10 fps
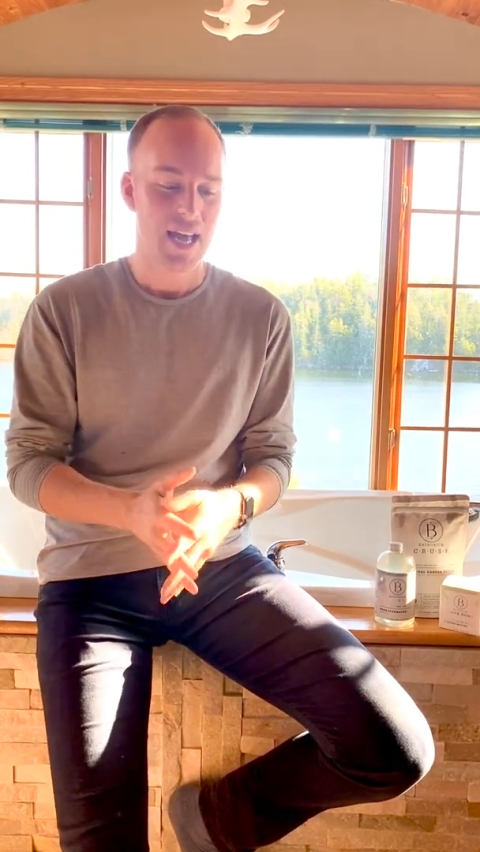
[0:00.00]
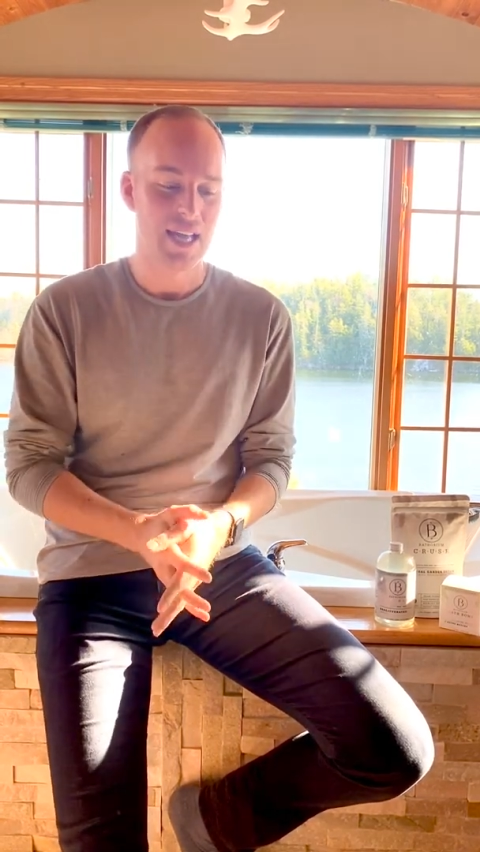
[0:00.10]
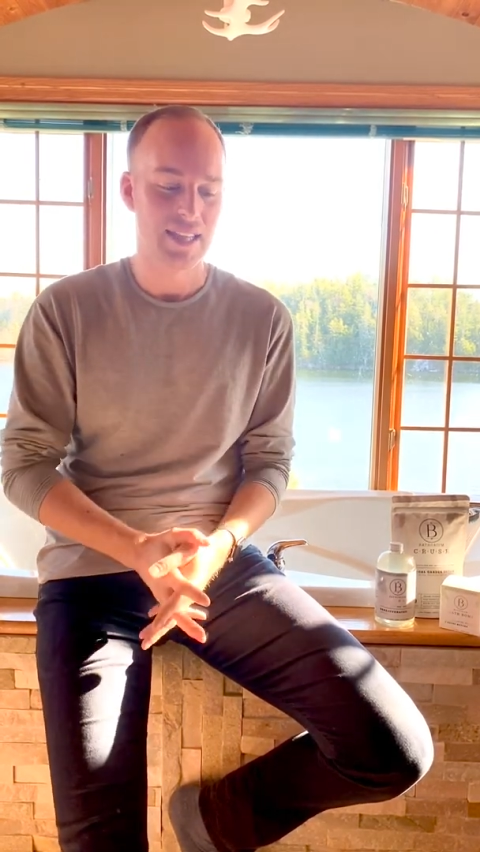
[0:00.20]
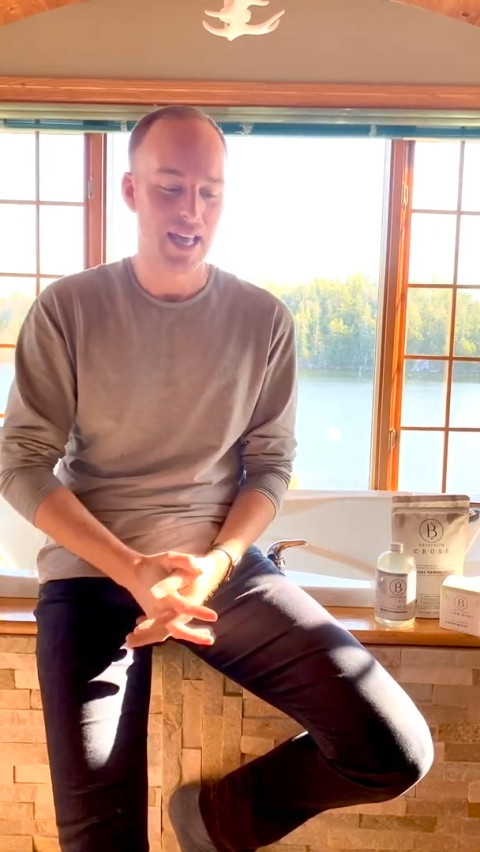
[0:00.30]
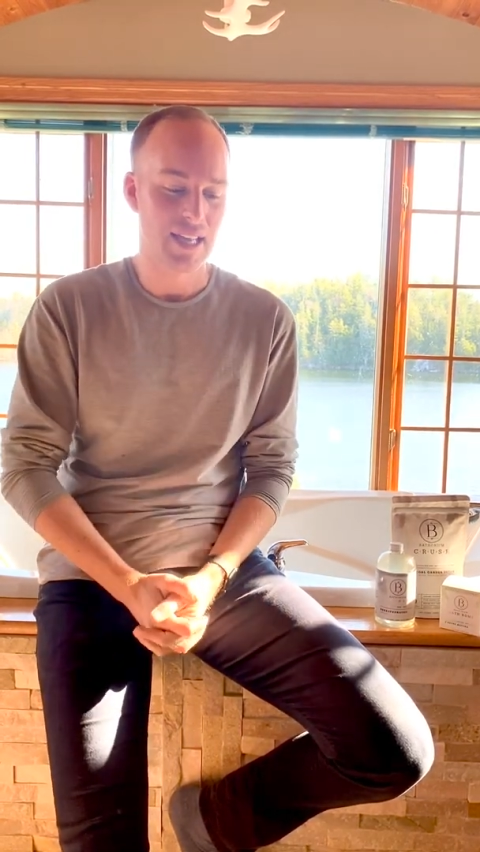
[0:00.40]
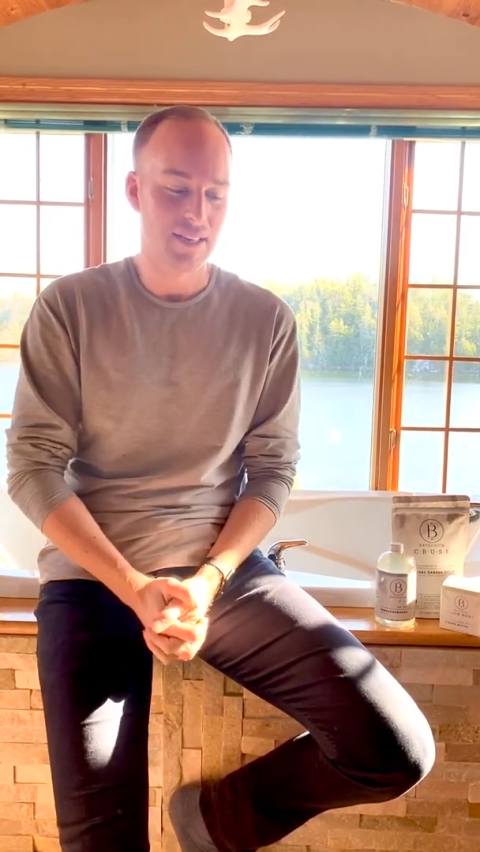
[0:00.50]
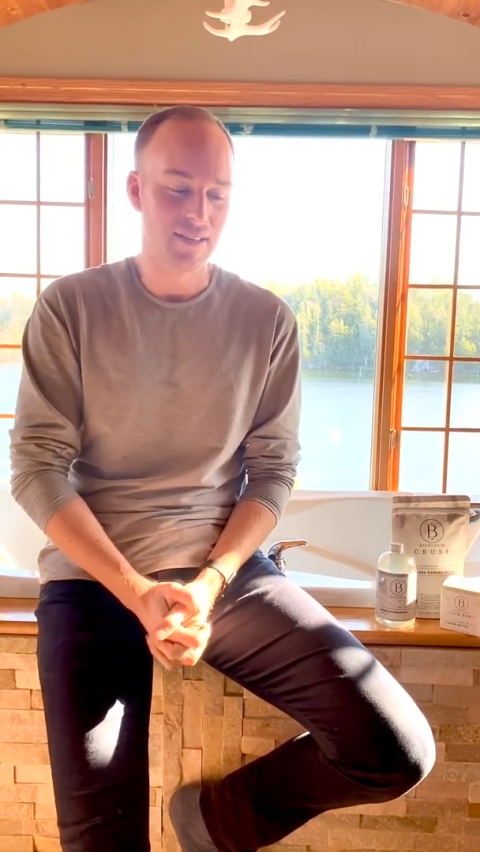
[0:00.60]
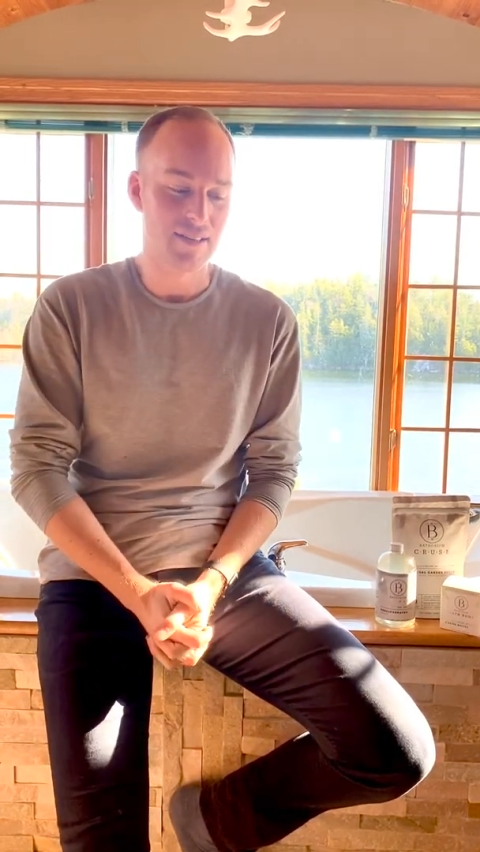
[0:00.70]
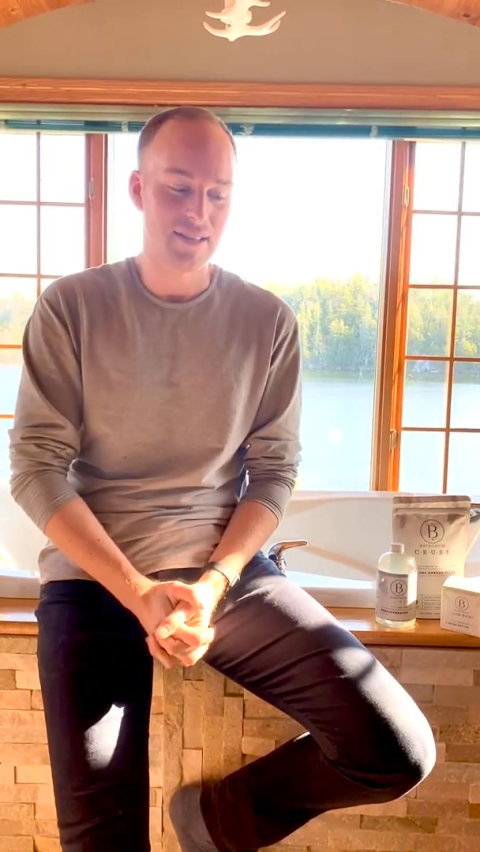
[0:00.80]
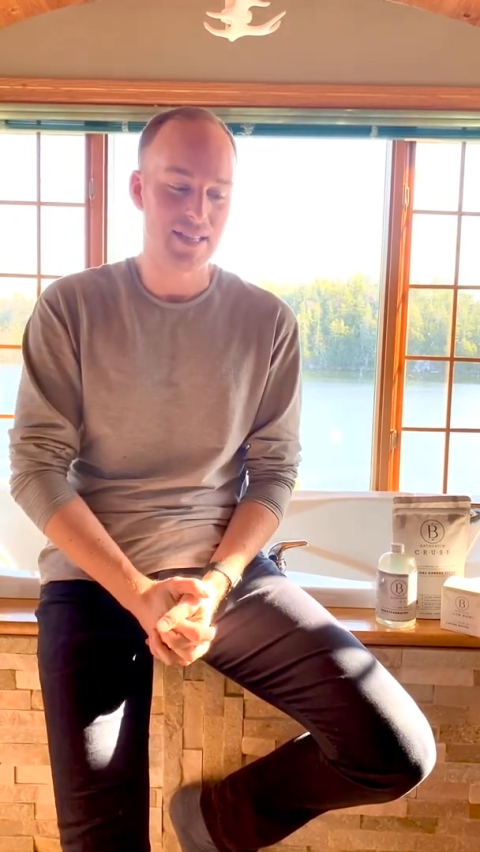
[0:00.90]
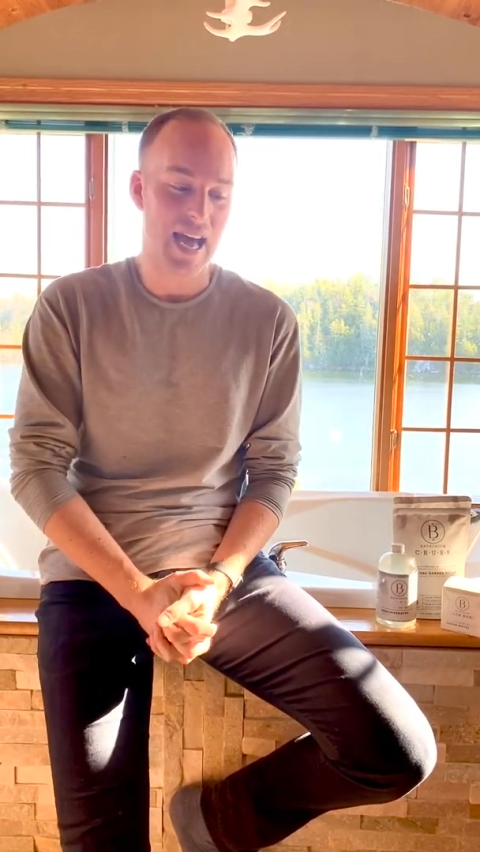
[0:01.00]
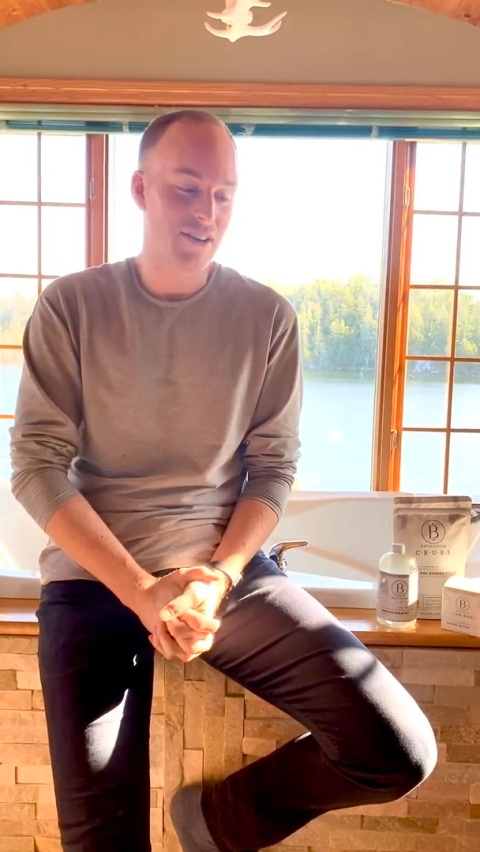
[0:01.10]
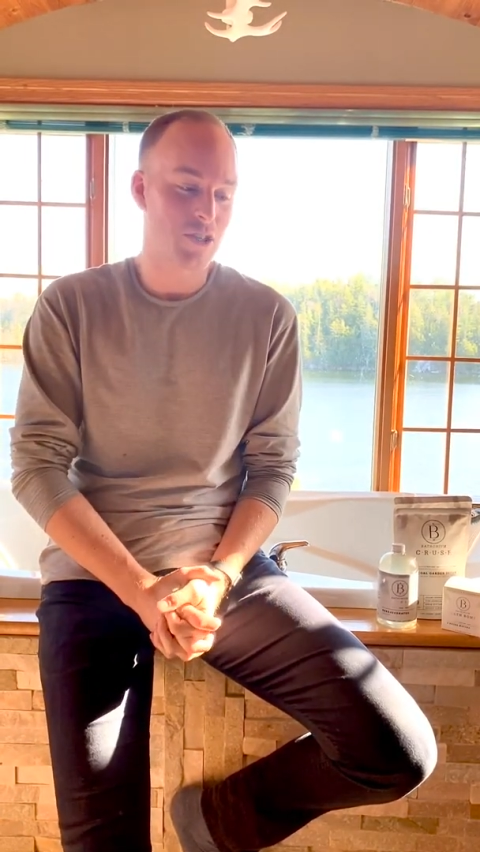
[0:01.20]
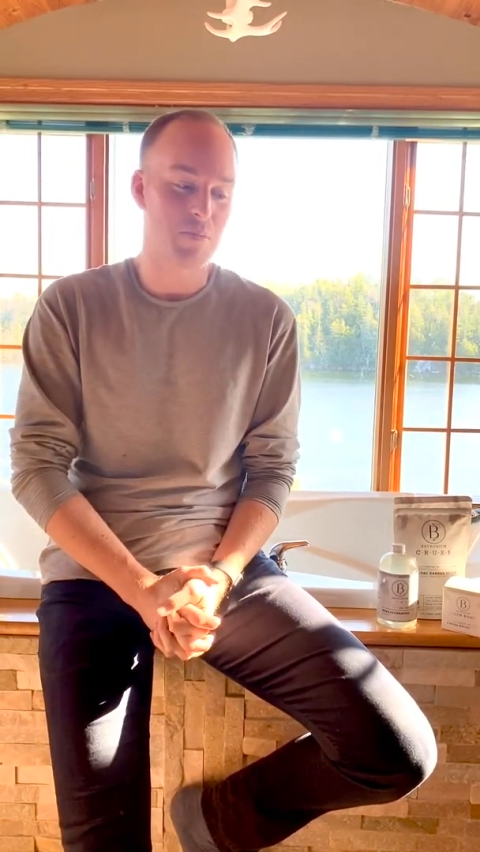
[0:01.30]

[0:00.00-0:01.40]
And then that just